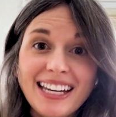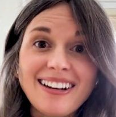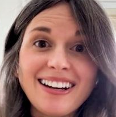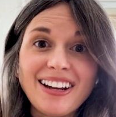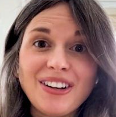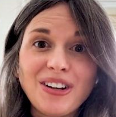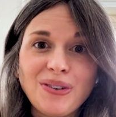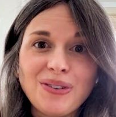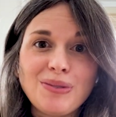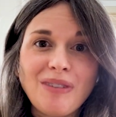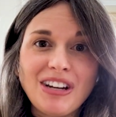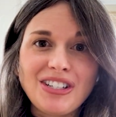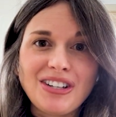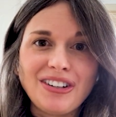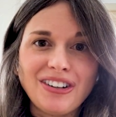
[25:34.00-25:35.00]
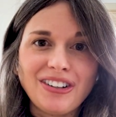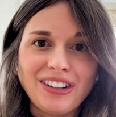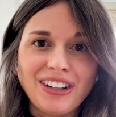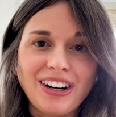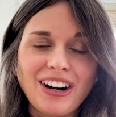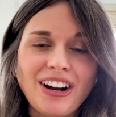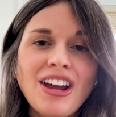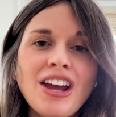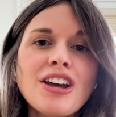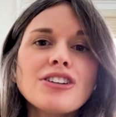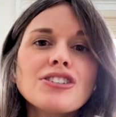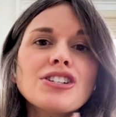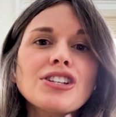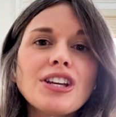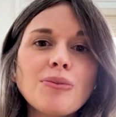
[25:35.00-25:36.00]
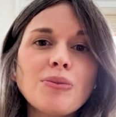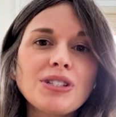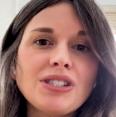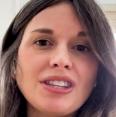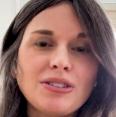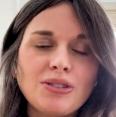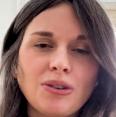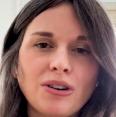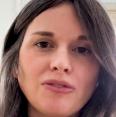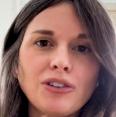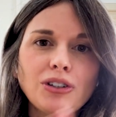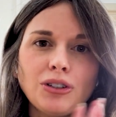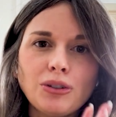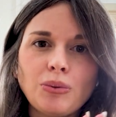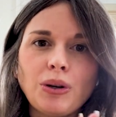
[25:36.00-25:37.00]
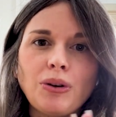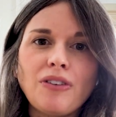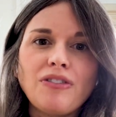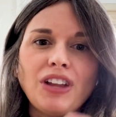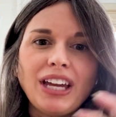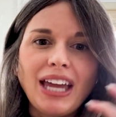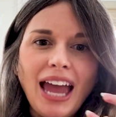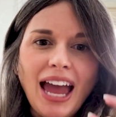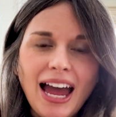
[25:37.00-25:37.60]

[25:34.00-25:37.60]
Tina, who was mentioned earlier, she was the sort of guru of like